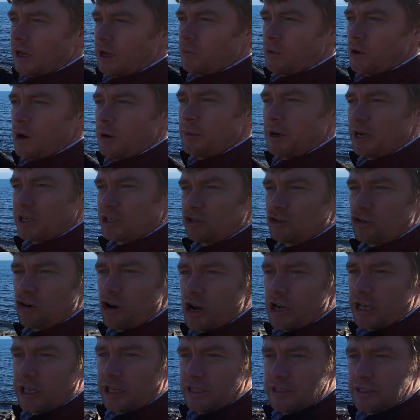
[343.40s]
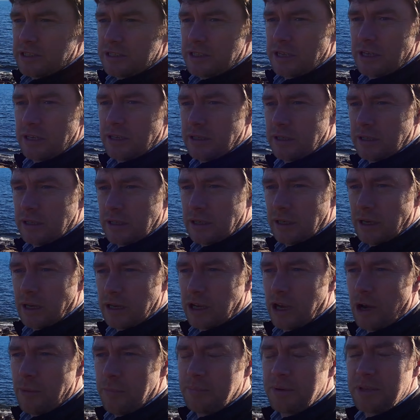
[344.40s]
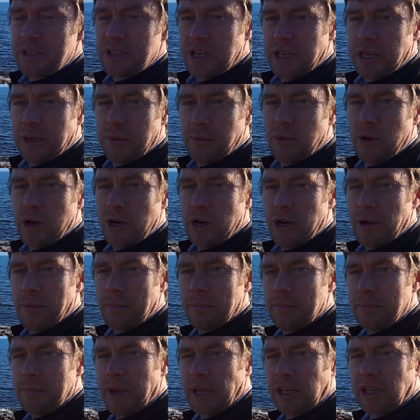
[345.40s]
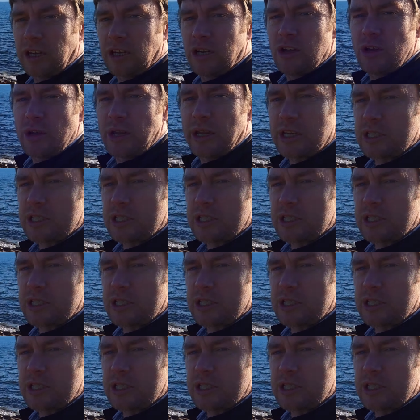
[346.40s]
What I might try is a composite where I'm making a long